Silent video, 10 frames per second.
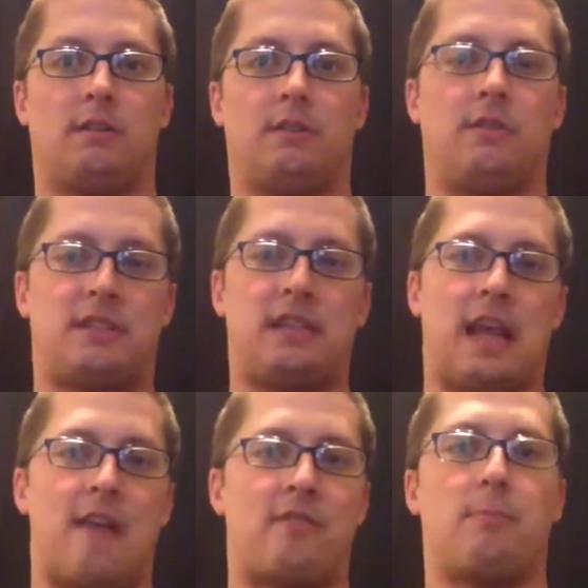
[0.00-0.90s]
you
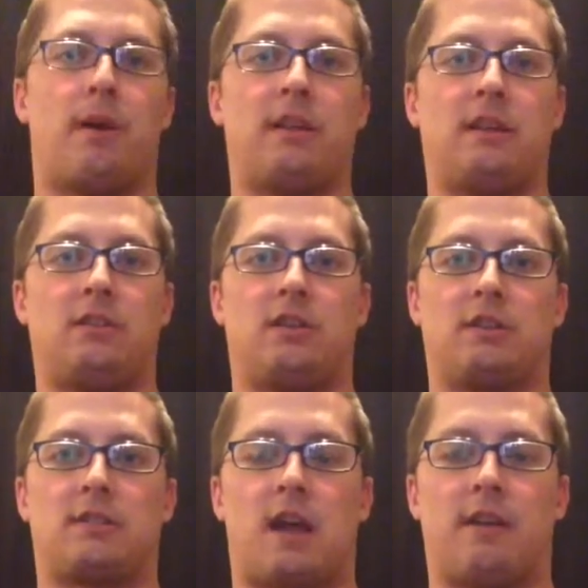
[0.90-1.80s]
see everybody
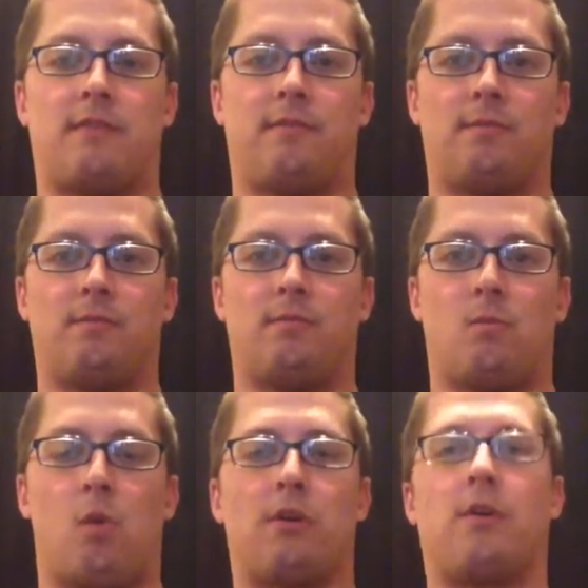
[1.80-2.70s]
just kind of
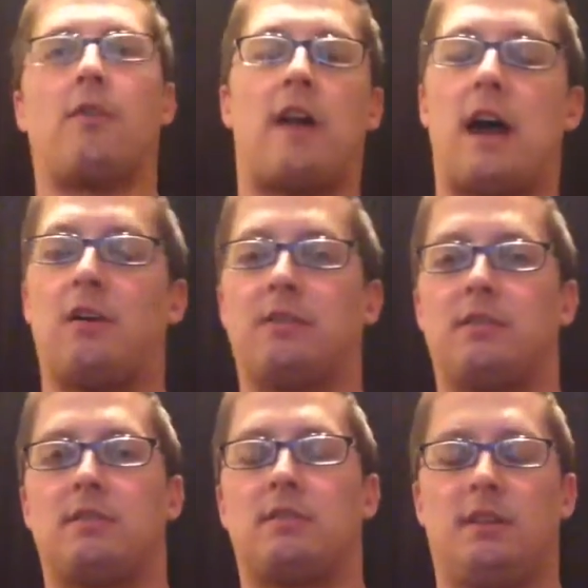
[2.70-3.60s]
wandering
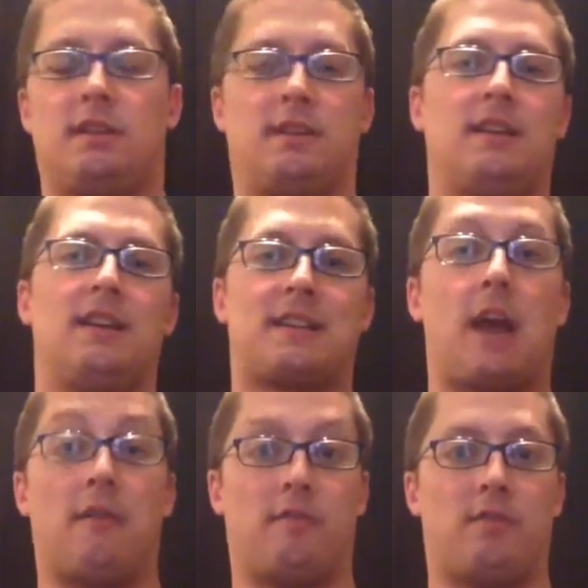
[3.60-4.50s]
around. It's
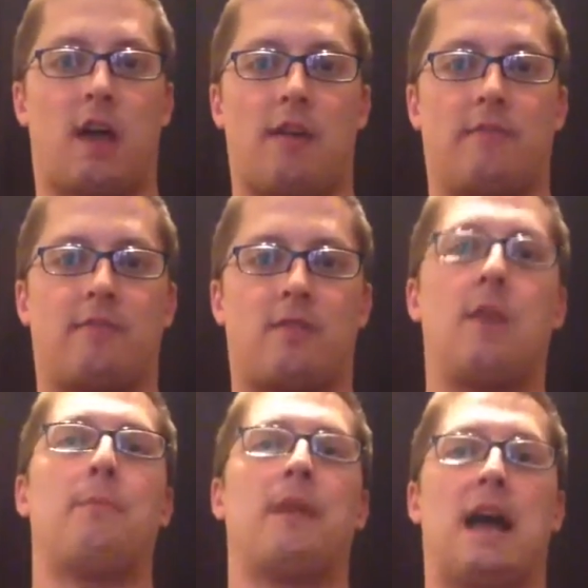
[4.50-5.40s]
kind of
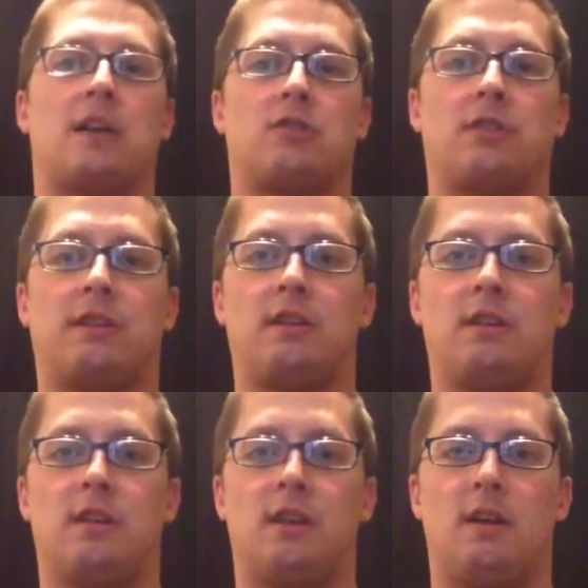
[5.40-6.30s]
creepy, actually.
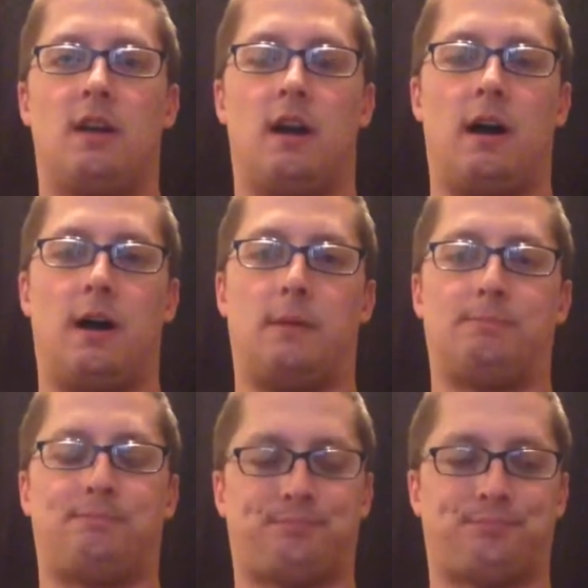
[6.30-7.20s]
And
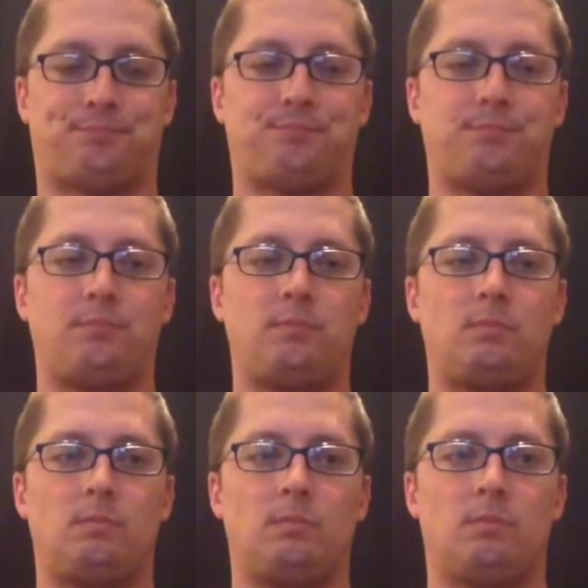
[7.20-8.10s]

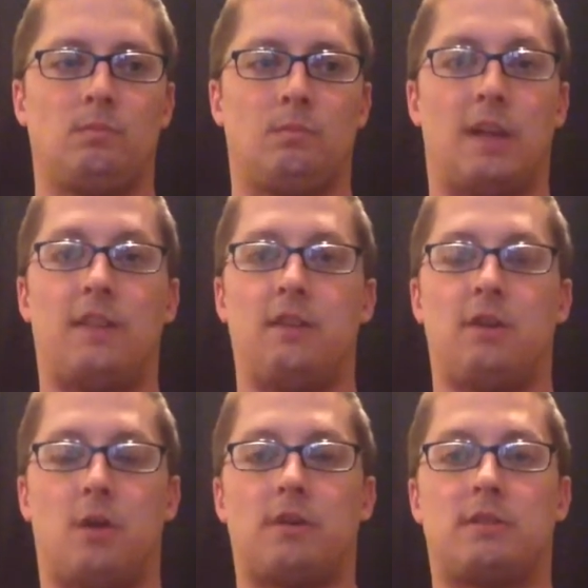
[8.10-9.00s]
then you
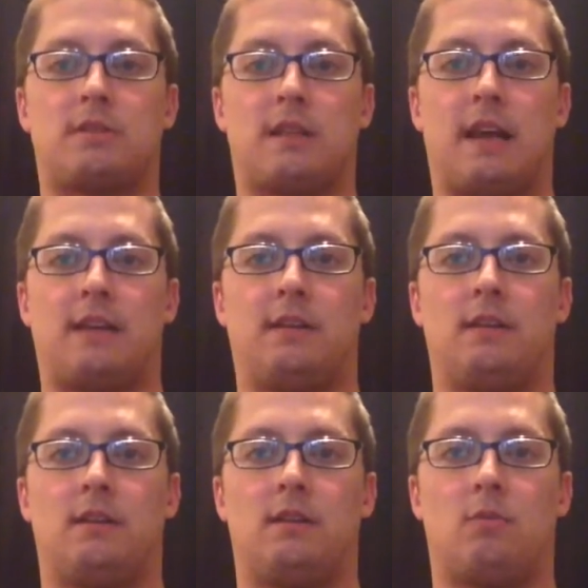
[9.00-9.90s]
notice that
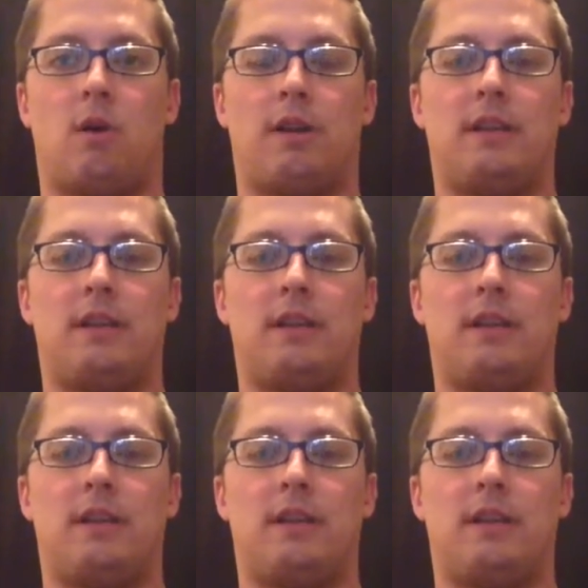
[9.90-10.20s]
while